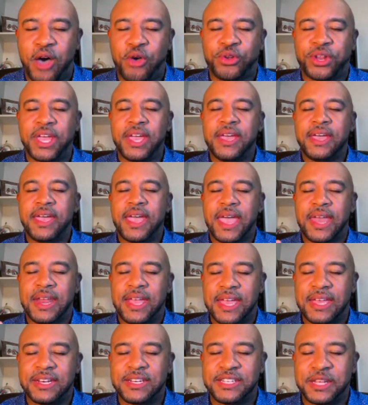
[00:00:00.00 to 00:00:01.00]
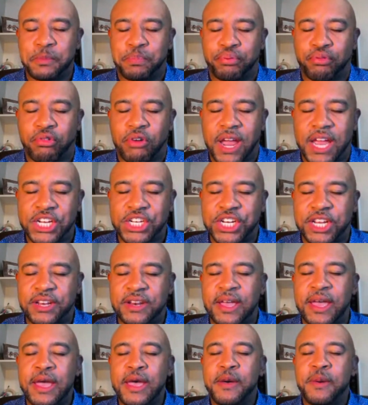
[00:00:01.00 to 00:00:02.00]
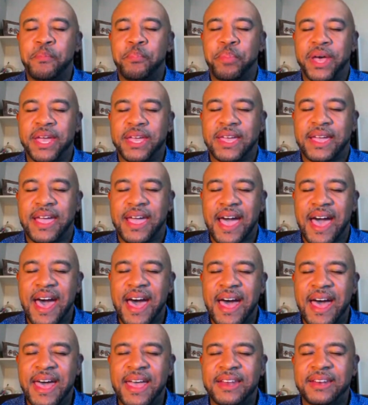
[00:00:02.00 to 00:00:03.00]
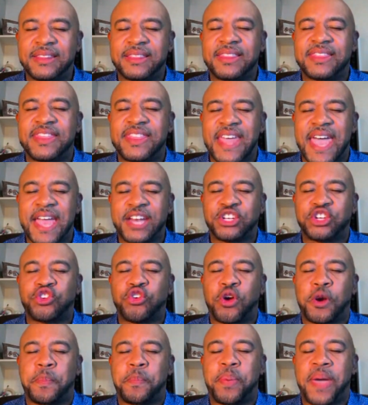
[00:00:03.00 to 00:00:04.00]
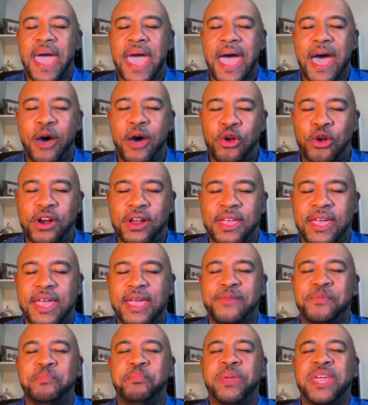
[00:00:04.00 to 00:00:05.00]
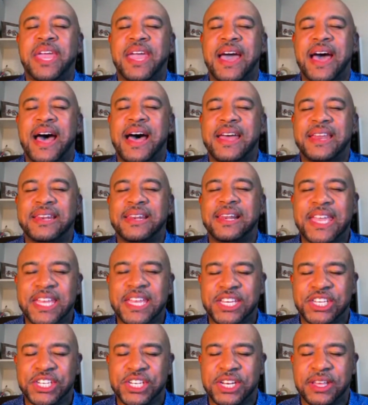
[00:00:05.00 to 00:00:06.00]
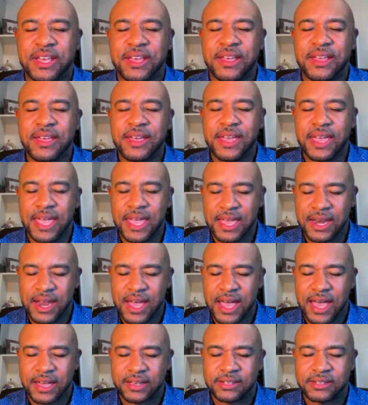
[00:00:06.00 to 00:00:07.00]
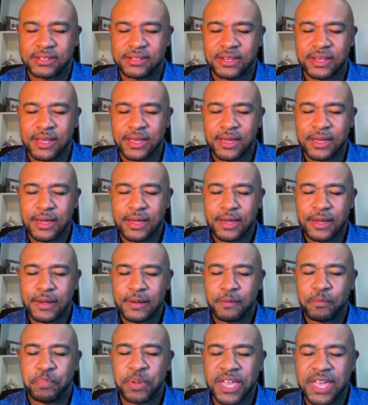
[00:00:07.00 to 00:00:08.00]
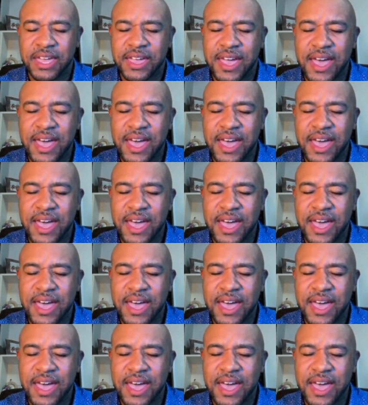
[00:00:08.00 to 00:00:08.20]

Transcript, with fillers: But God, that your power can be unleashed in us because He lives.